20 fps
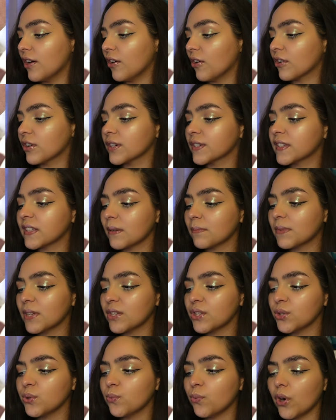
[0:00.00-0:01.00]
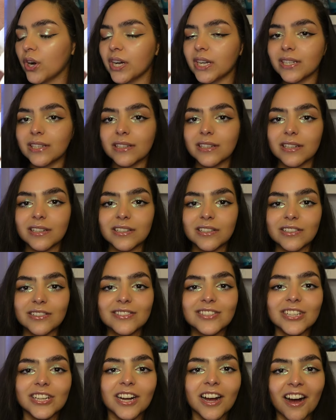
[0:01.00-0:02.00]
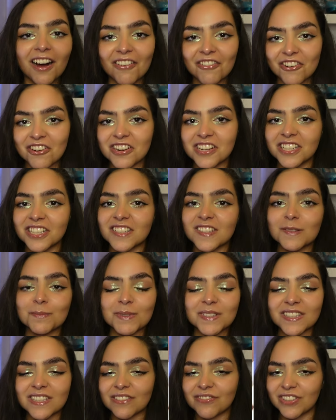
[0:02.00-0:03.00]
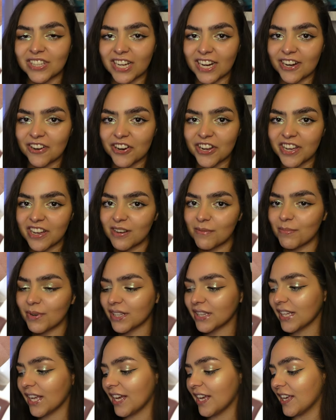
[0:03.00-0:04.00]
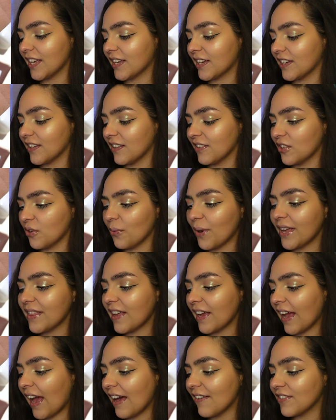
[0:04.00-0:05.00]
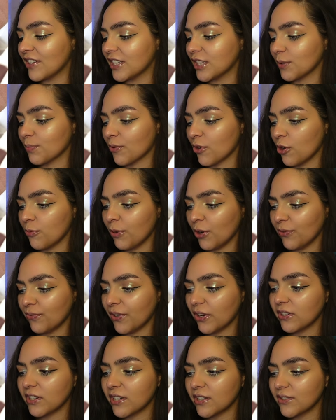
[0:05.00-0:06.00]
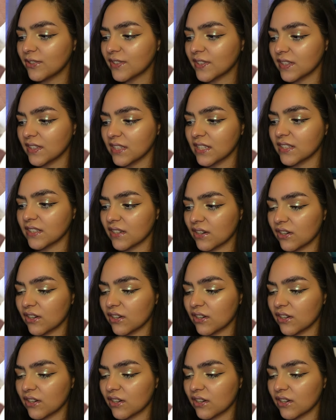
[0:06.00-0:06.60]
or something you want to cover in a specific area, but like the way they have it in the promo photos, this